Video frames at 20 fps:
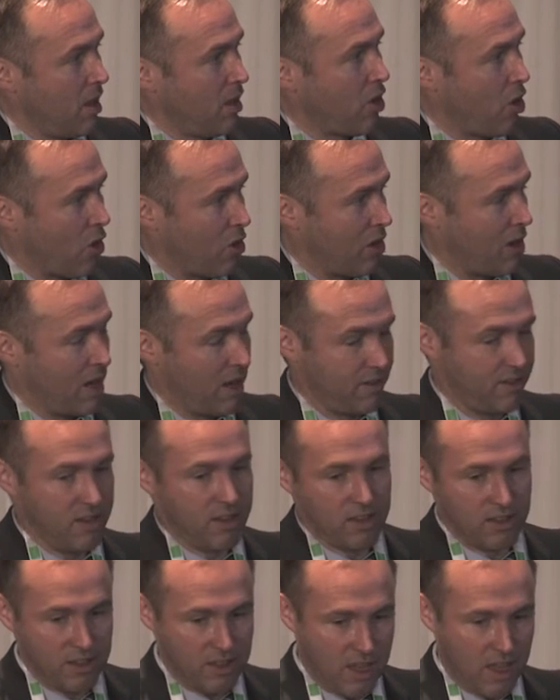
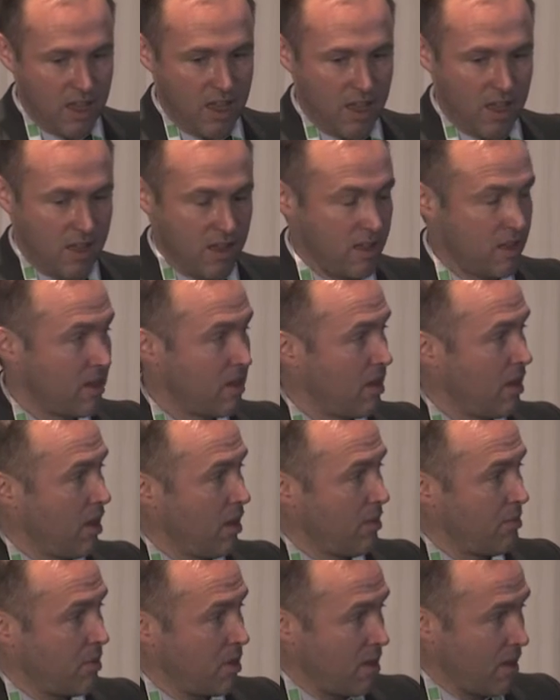correlating
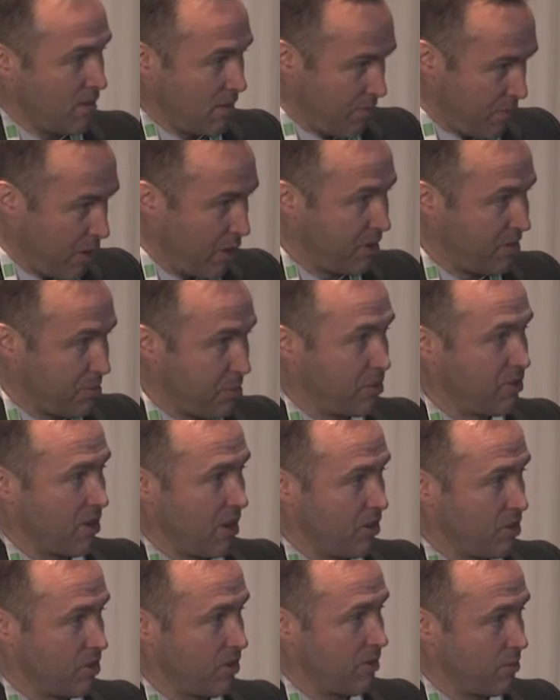various
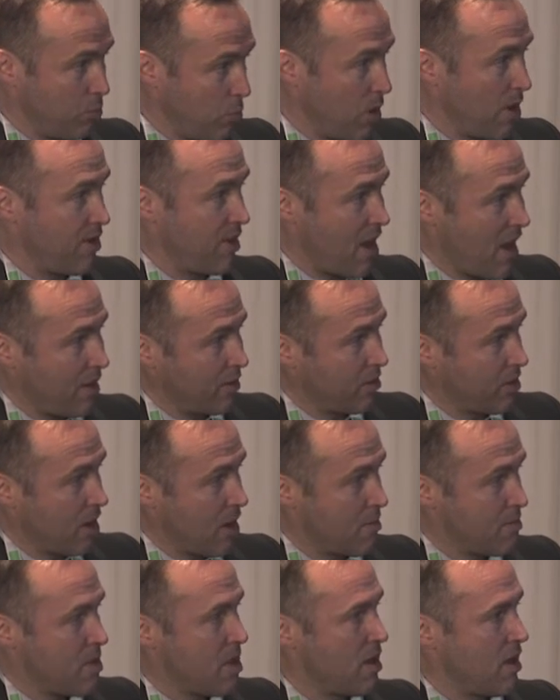mutations with
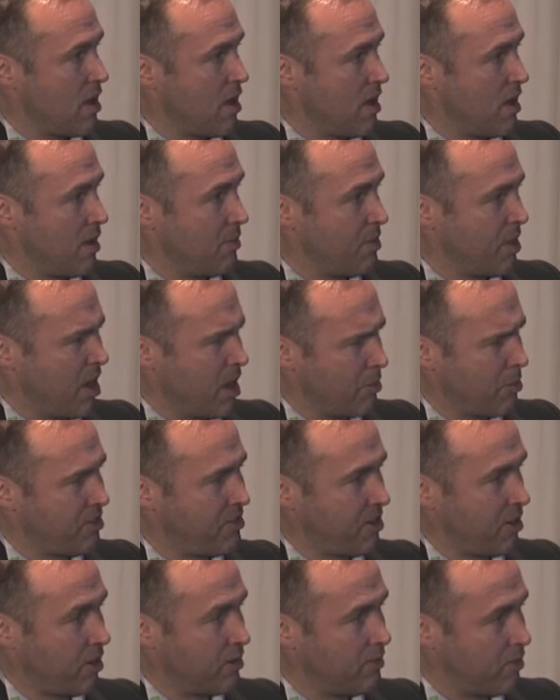outcome. The
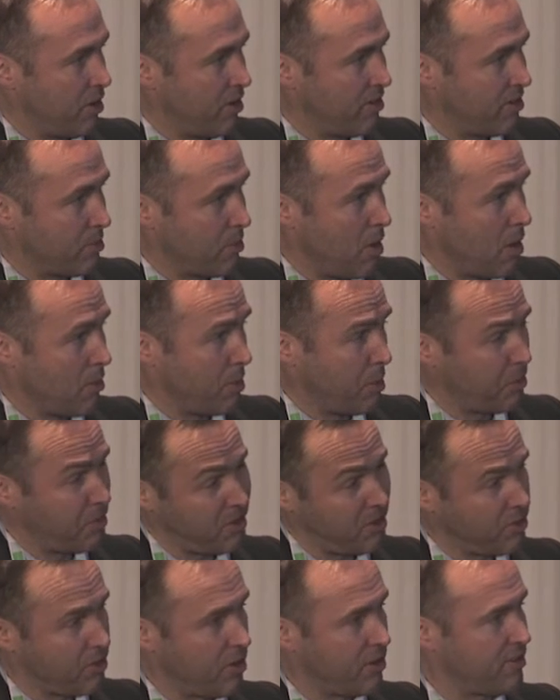numbers here are very small, but it was
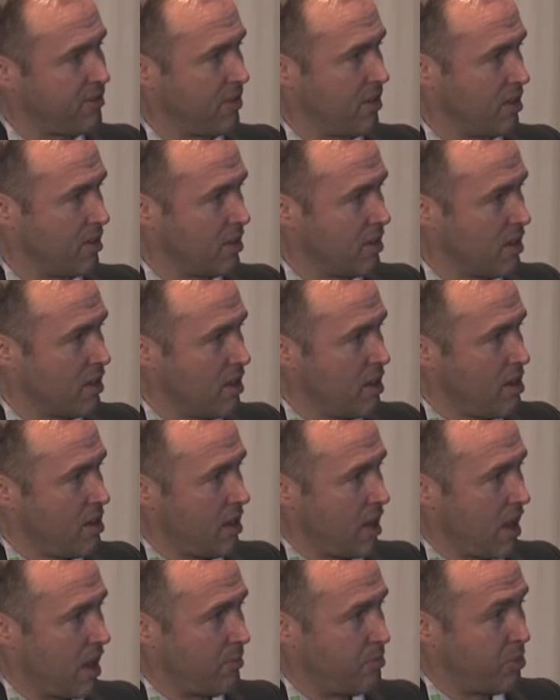interesting
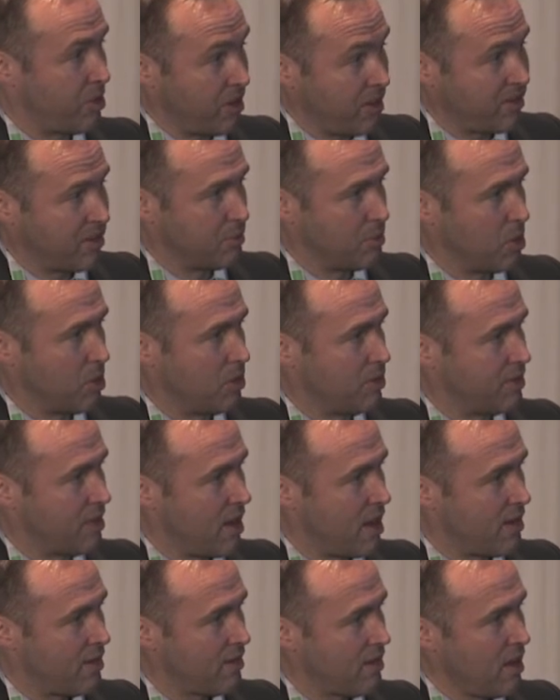and predictable
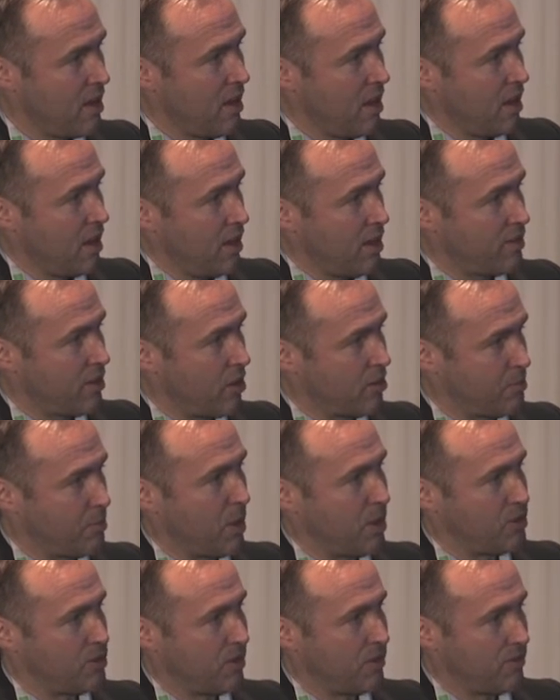that those
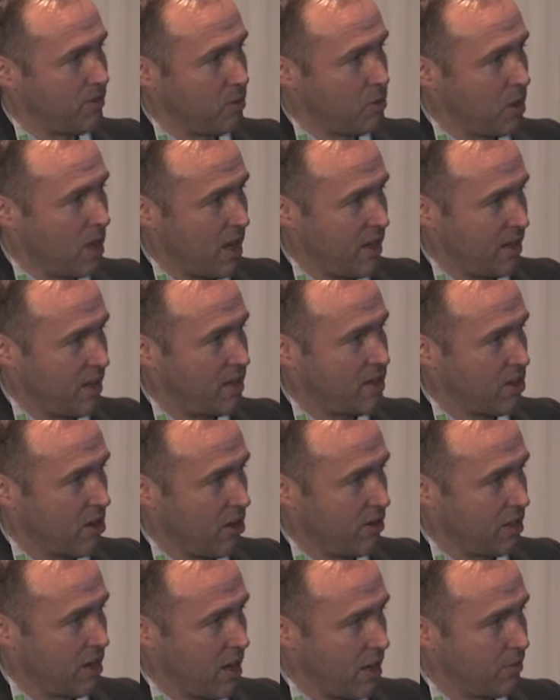patients who had a
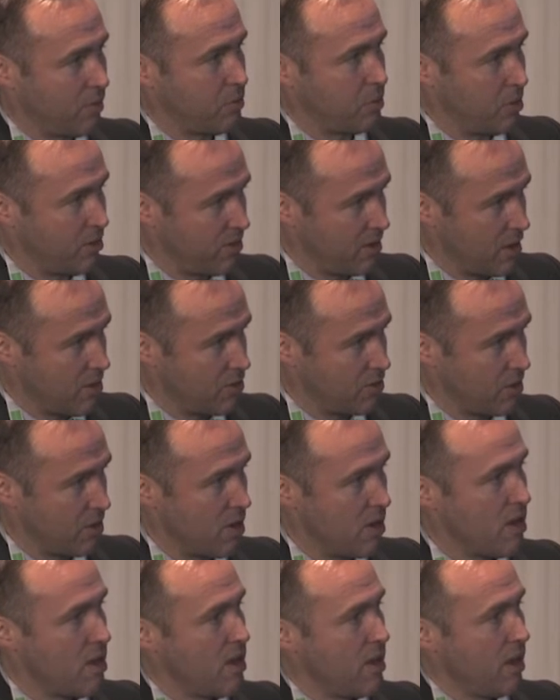CARD11
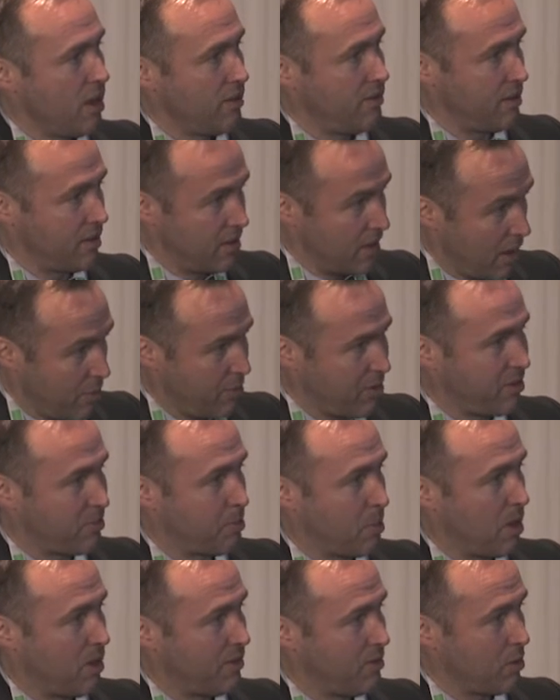mutation did not
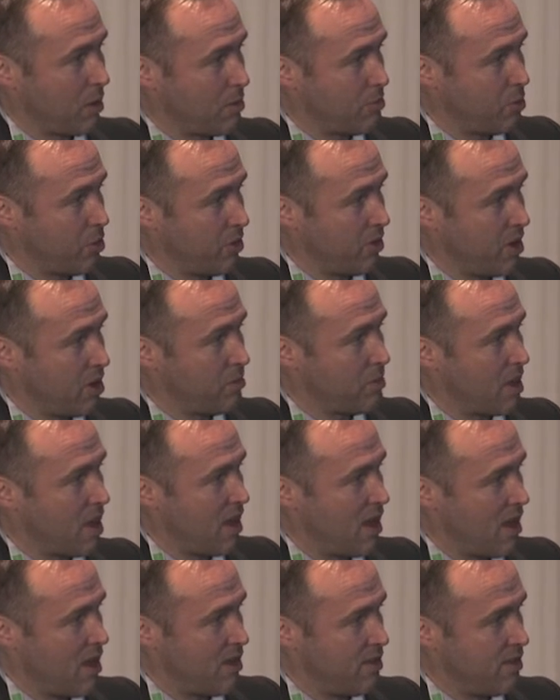respond to ibrutinib,
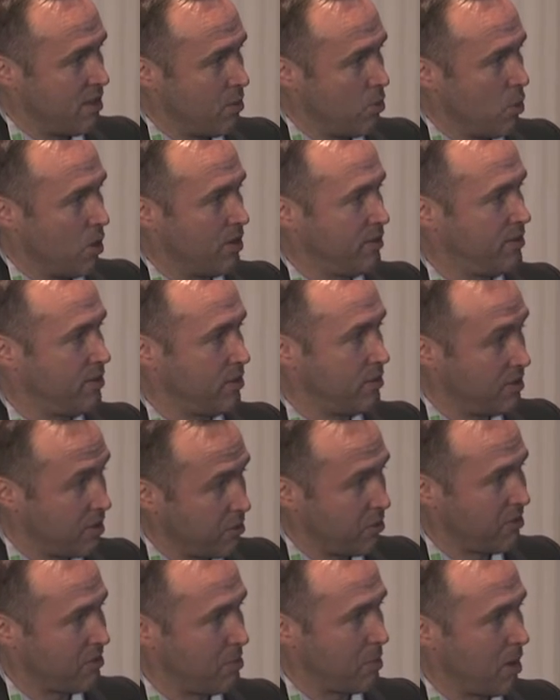and the ones who did
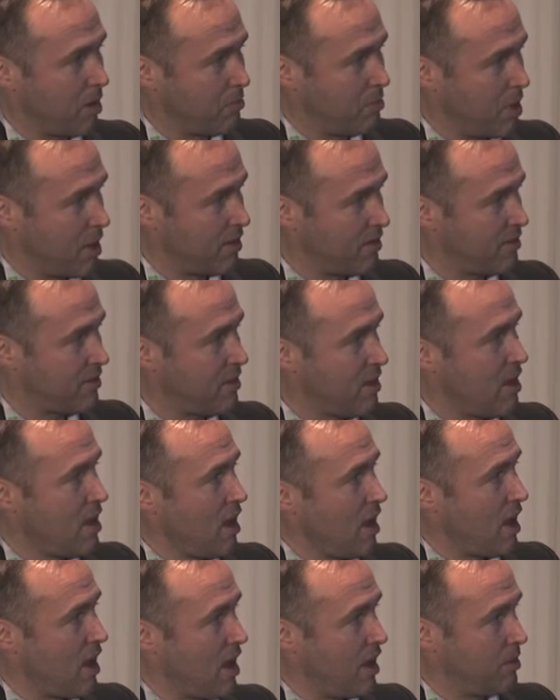respond best
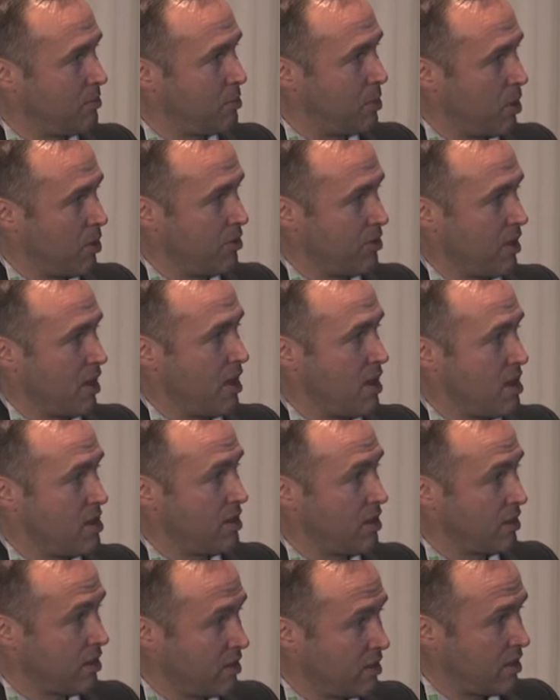had both
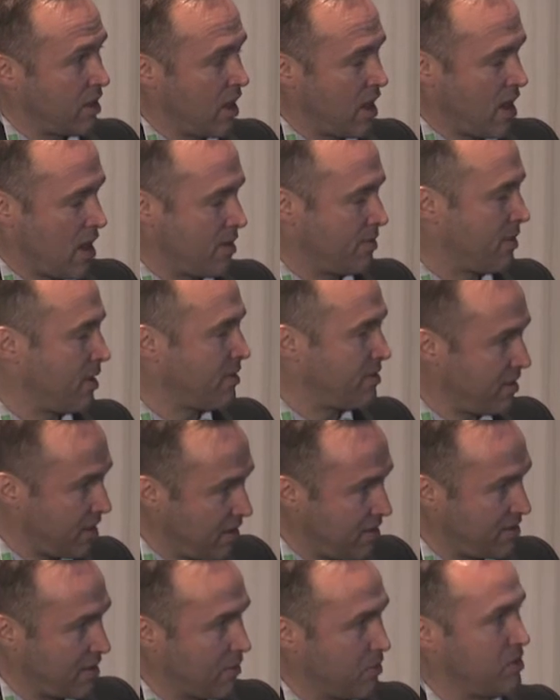a
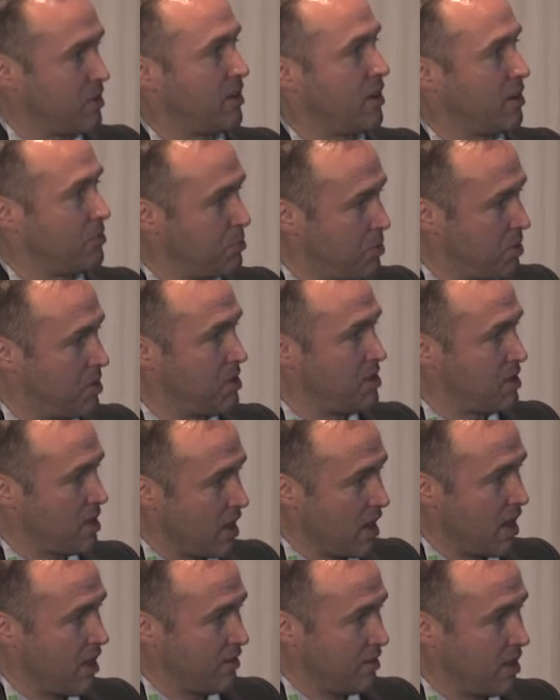CD79B
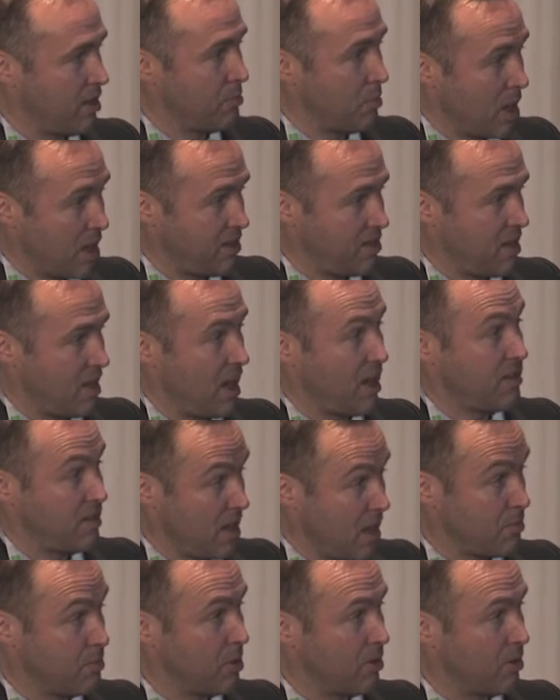and a MYD88